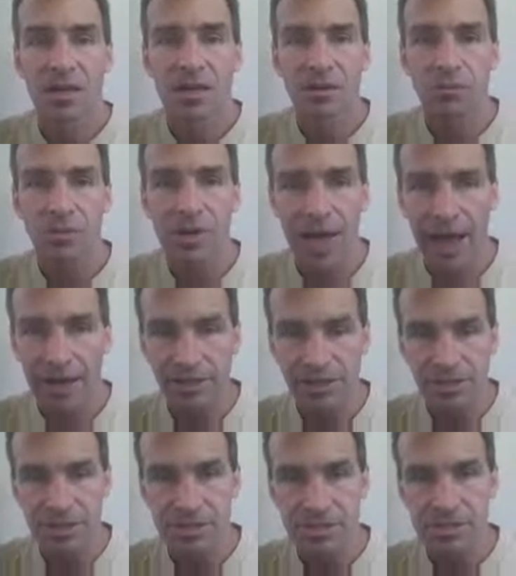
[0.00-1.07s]

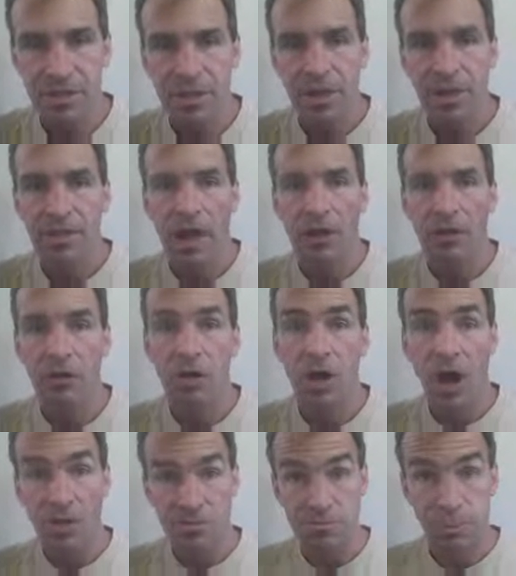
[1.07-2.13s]
reactions, that'll
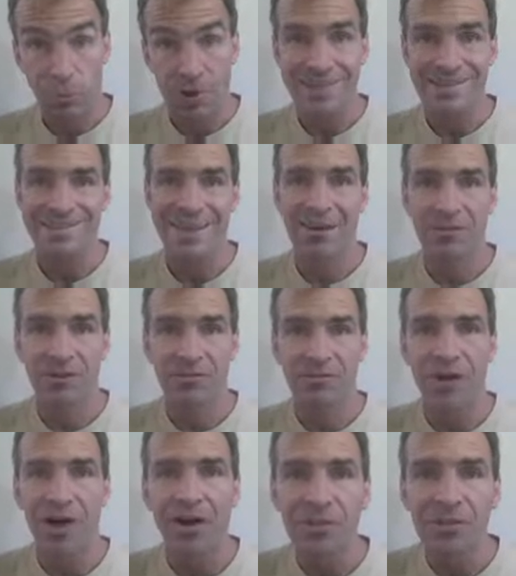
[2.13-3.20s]
cause breakdown of
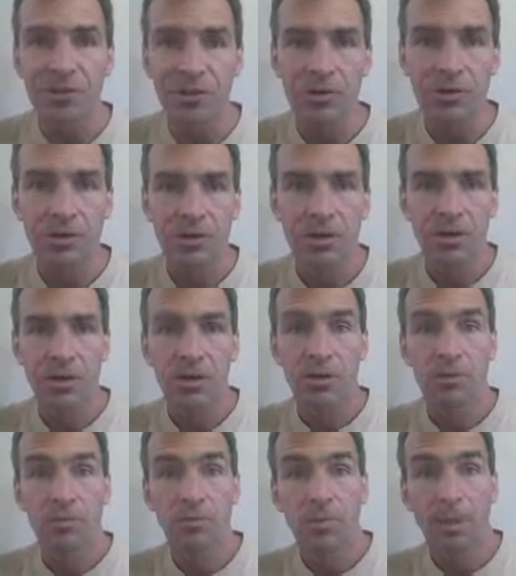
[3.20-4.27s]
other,
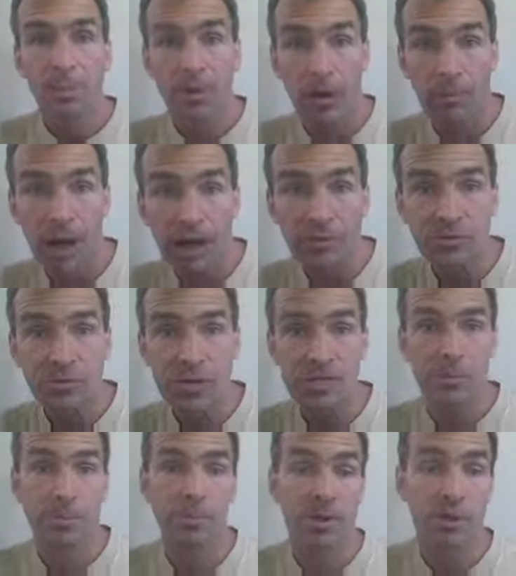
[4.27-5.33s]
might be carbohydrates,
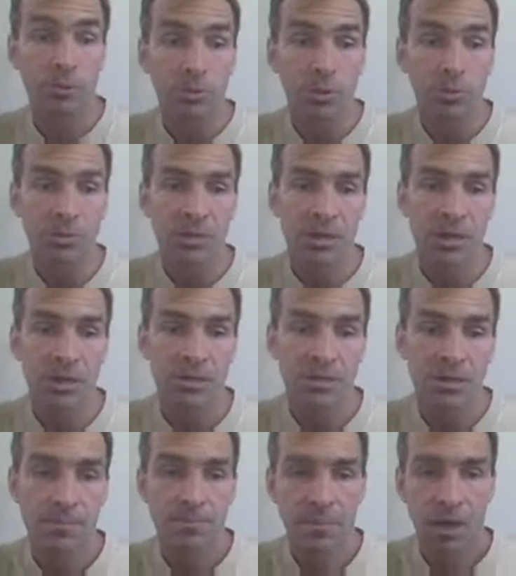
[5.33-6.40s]
might be other proteins.
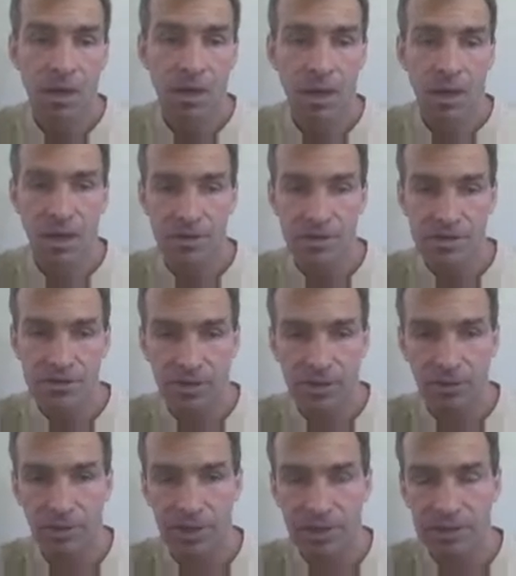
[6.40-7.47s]
These are
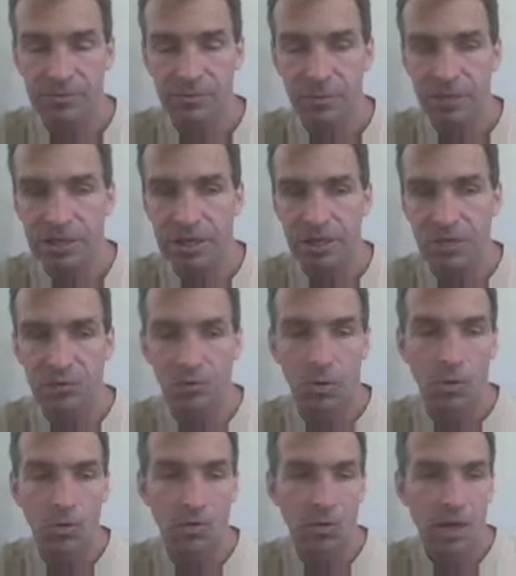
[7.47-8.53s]
going to play really key
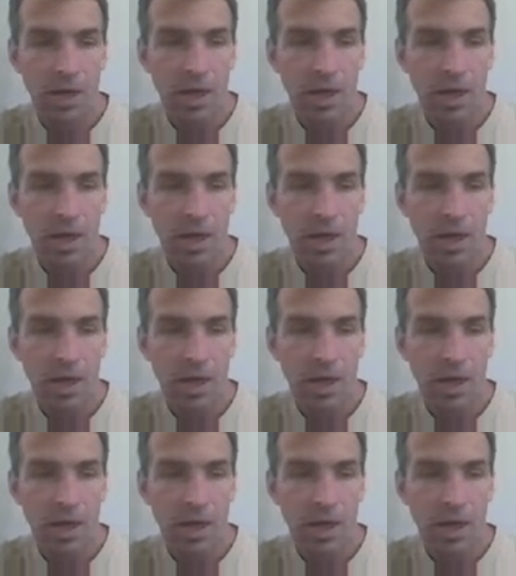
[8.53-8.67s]
roles.